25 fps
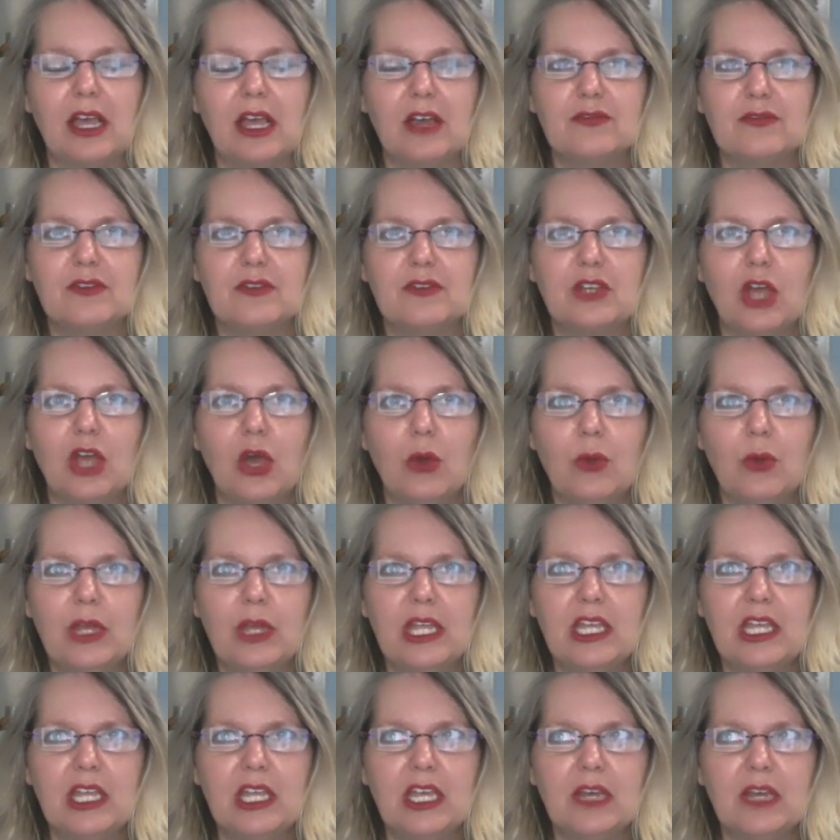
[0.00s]
of
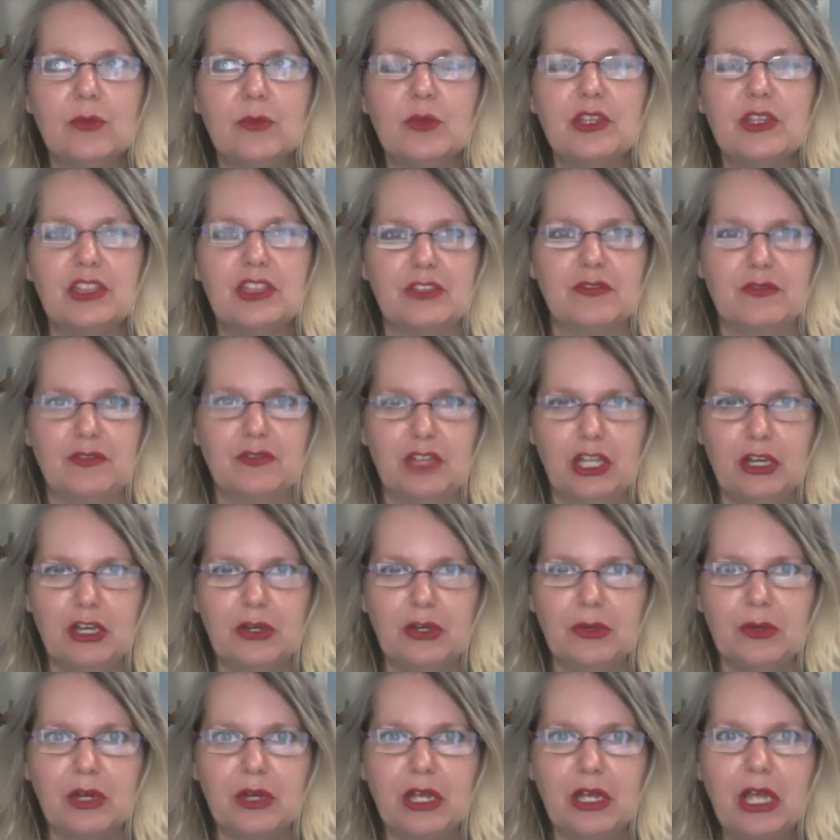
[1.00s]
going with the
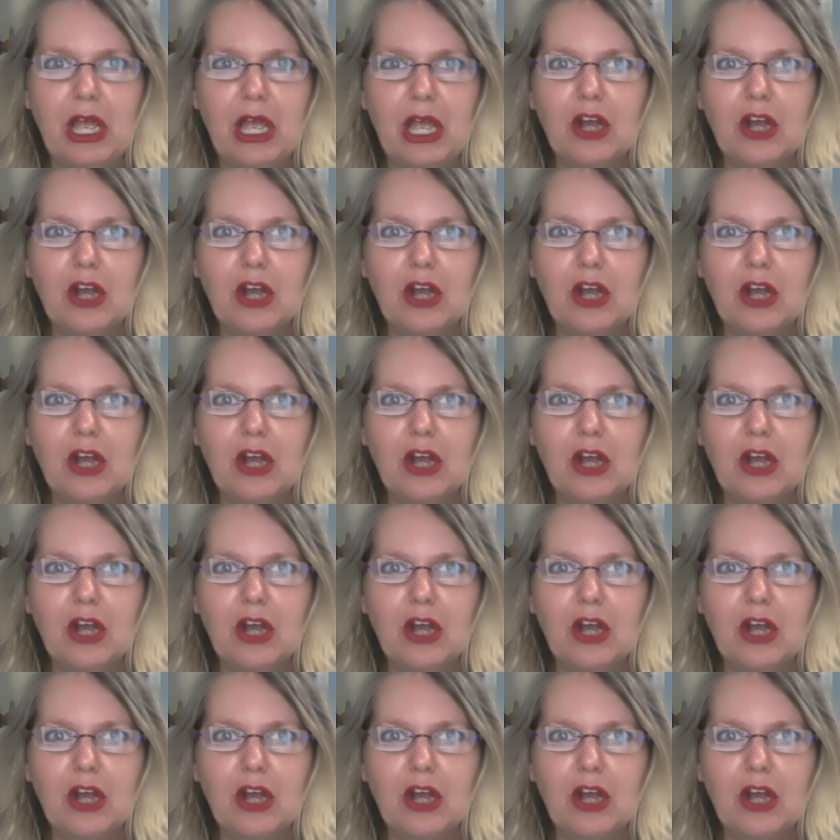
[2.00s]
flow